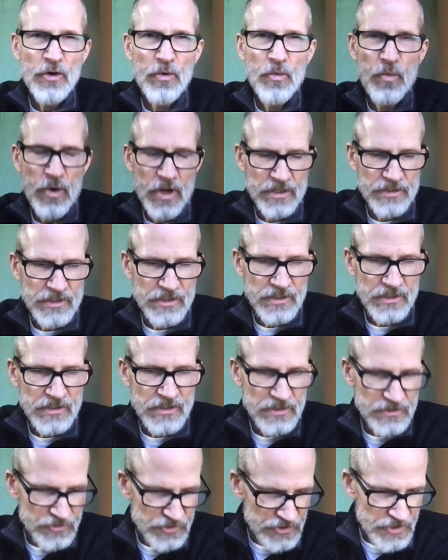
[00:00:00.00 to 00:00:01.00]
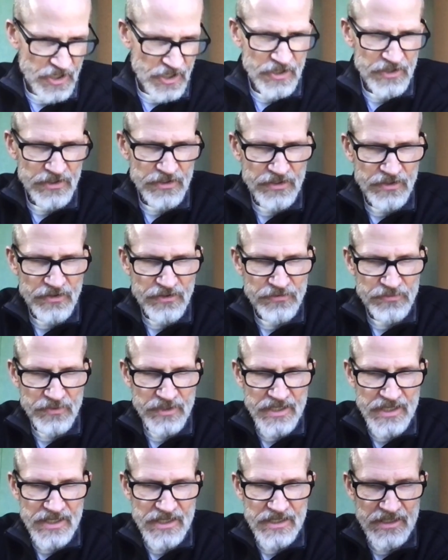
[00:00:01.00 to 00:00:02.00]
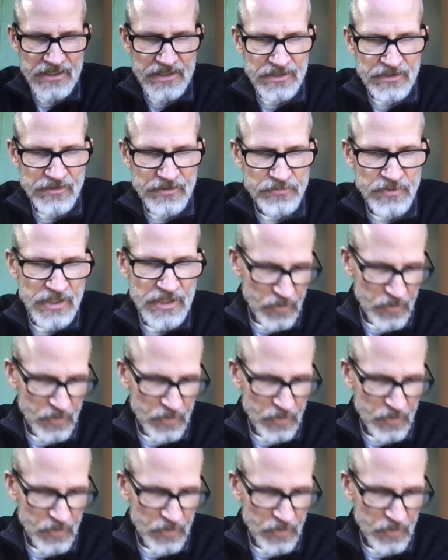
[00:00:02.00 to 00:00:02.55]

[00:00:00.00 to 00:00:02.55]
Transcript: 1 John 3:3.